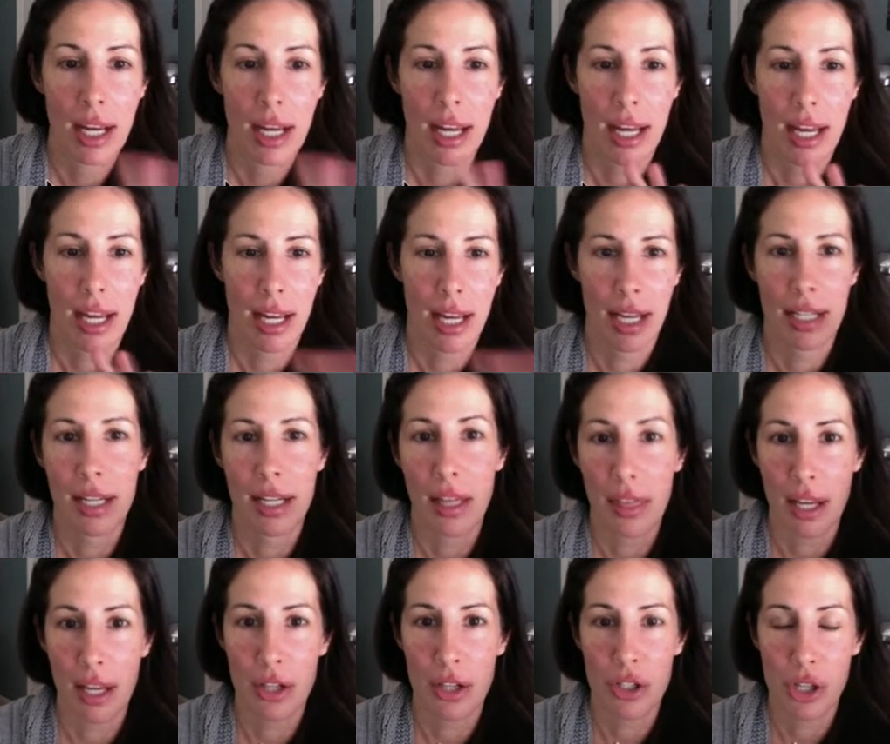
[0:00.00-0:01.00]
and
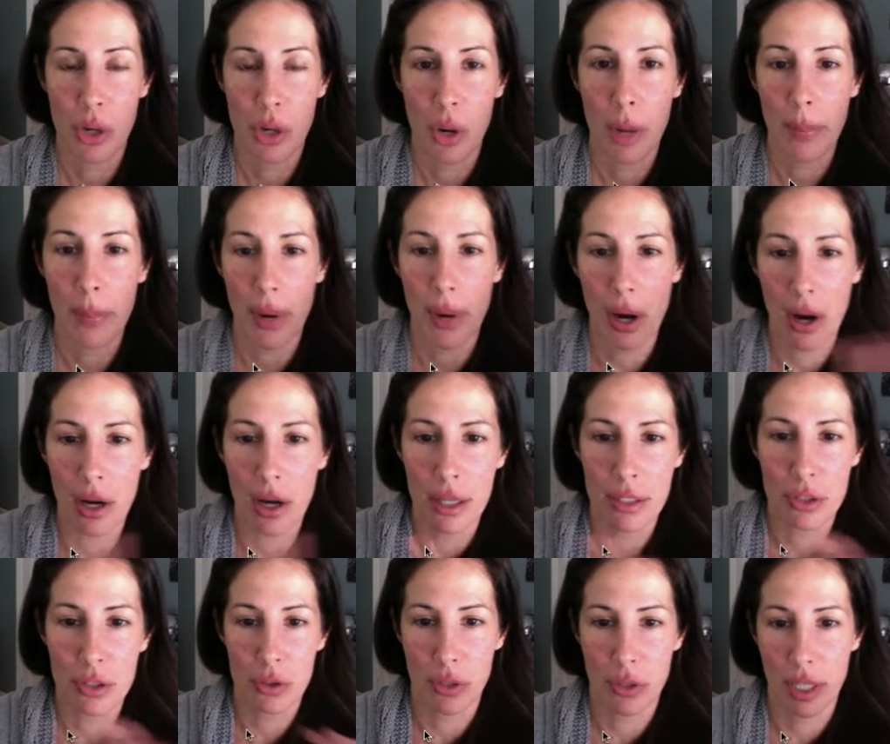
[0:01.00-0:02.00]
they show up on
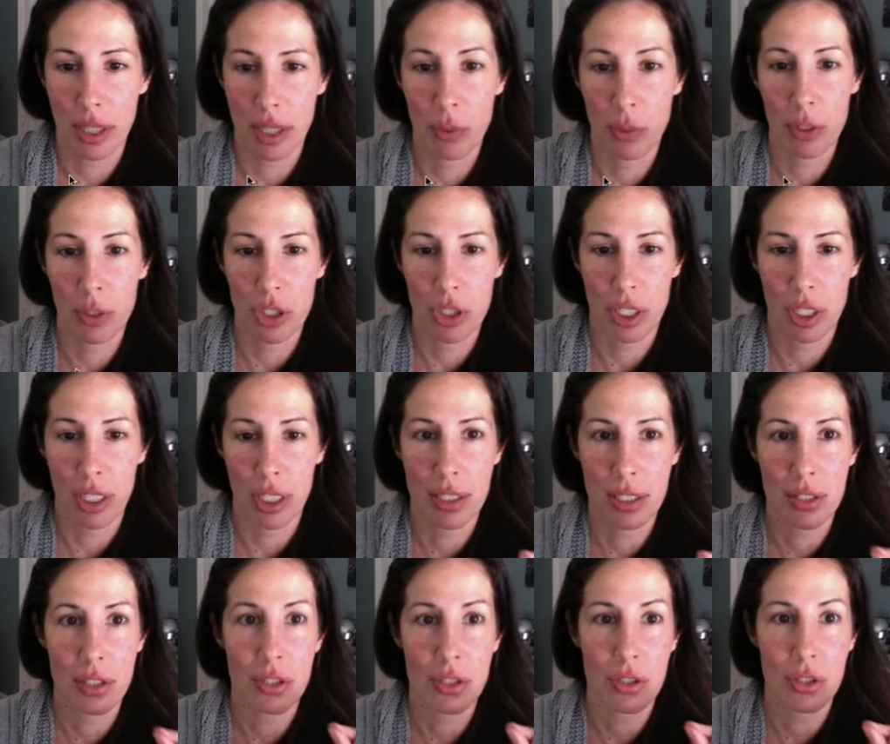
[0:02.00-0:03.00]
screen, which
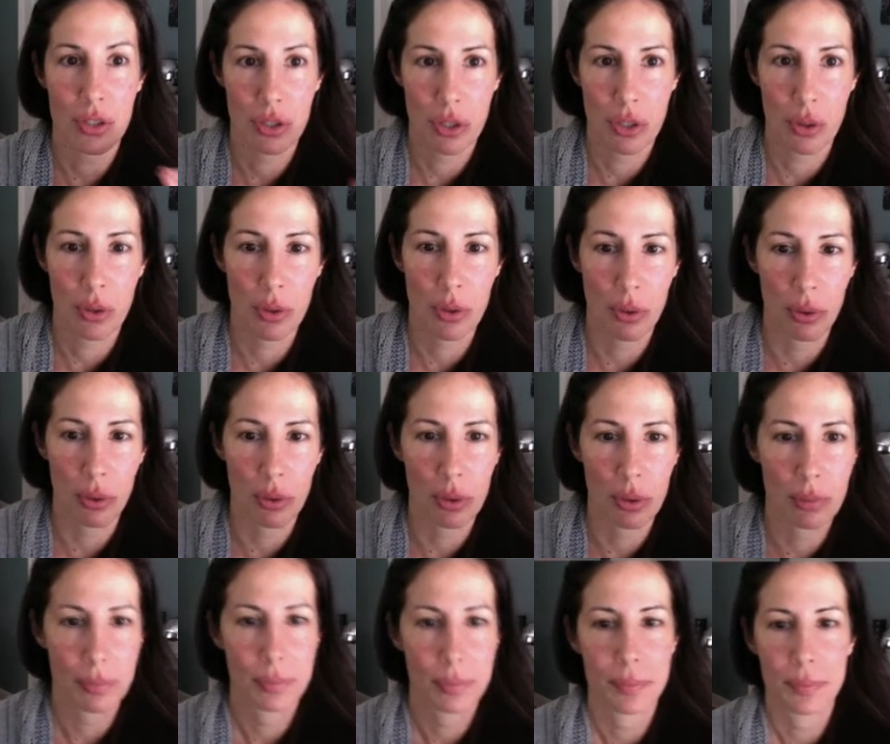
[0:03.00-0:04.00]
is so cool.
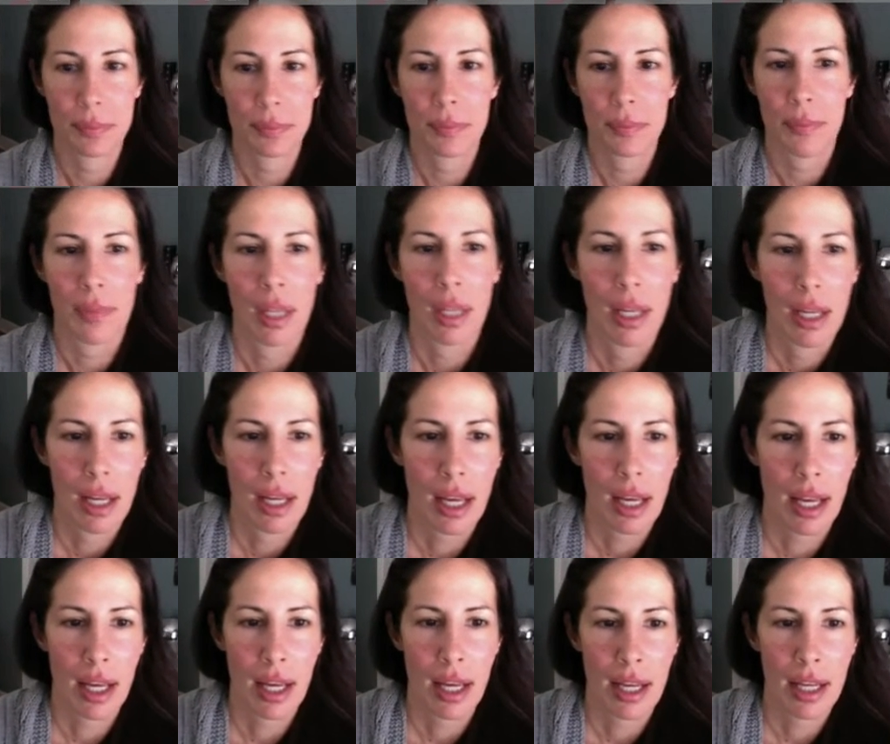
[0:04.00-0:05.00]

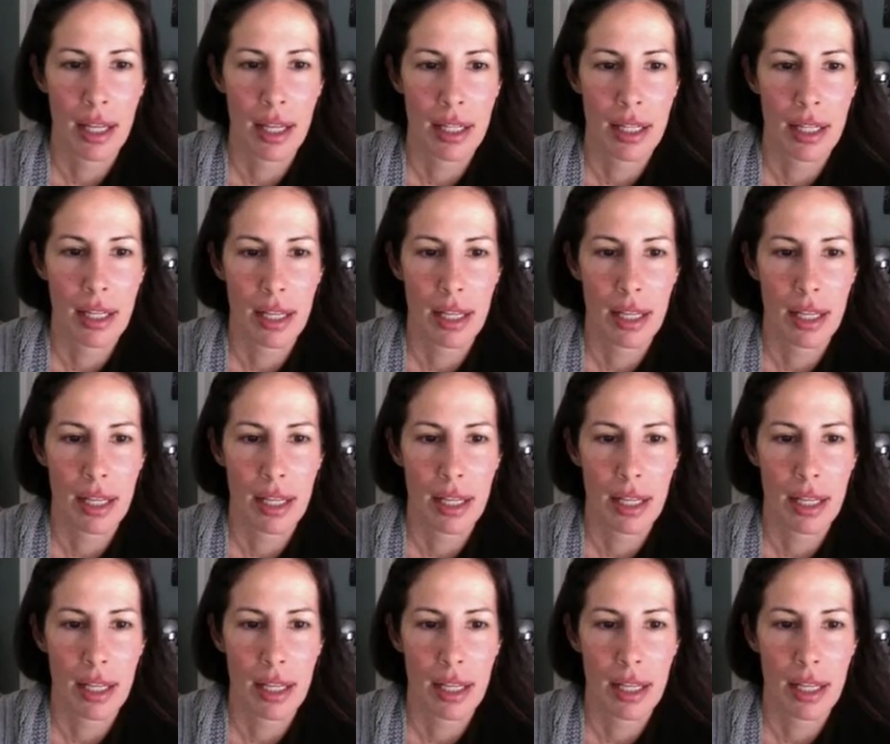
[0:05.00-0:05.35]
And